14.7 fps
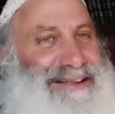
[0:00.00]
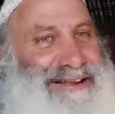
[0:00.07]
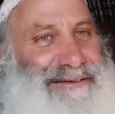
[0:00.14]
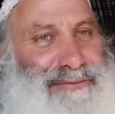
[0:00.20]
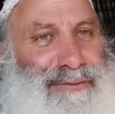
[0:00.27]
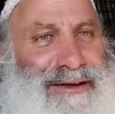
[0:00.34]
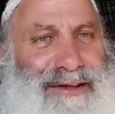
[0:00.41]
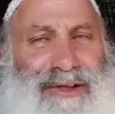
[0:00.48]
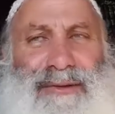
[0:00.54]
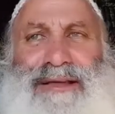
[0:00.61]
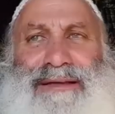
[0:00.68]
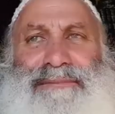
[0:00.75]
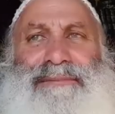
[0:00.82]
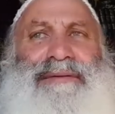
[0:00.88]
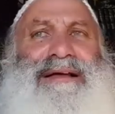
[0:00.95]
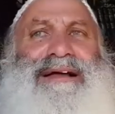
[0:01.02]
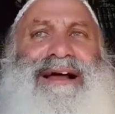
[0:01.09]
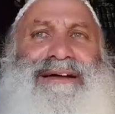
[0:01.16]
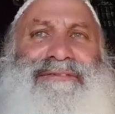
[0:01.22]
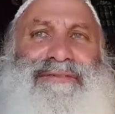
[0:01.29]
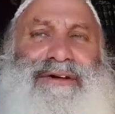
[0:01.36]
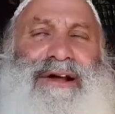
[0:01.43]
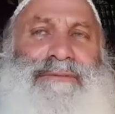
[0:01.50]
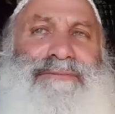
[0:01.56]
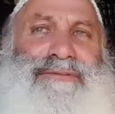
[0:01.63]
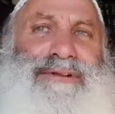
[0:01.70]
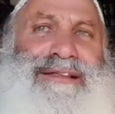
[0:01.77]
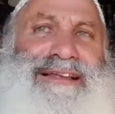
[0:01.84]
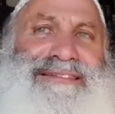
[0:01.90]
a few helpful